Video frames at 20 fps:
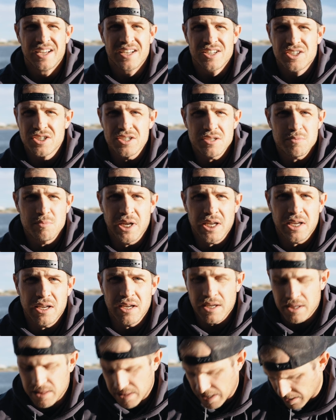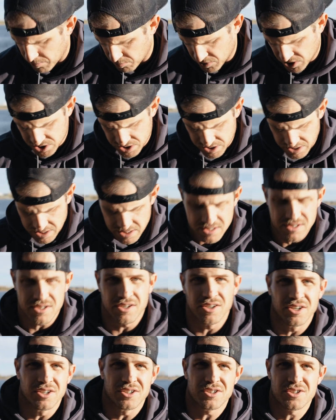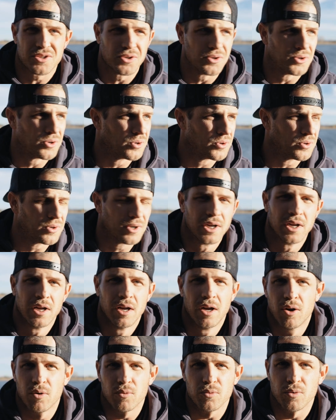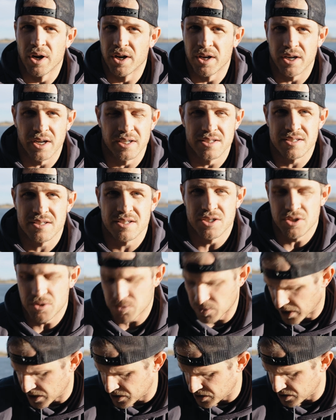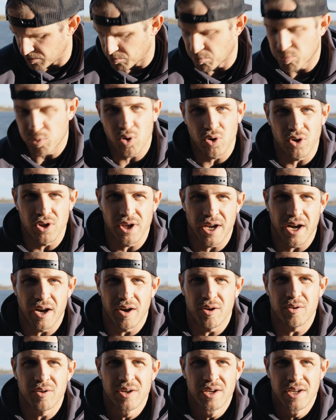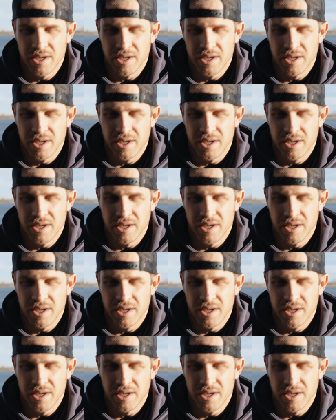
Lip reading: just making it that much easier to run and gun situation, pull it out.